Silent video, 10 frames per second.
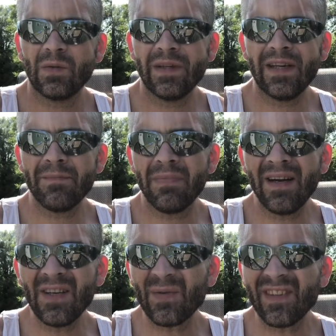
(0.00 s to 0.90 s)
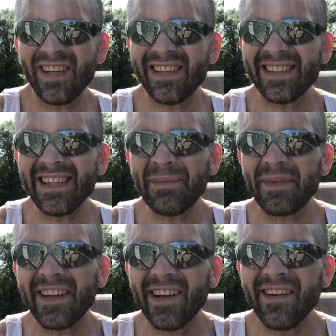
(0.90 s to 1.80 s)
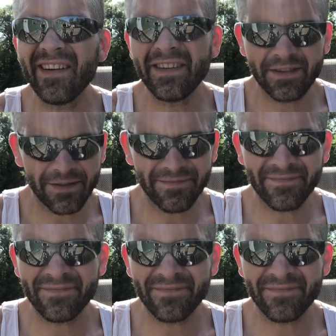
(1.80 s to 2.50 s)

Well, the bugs was eating us up in the yard, so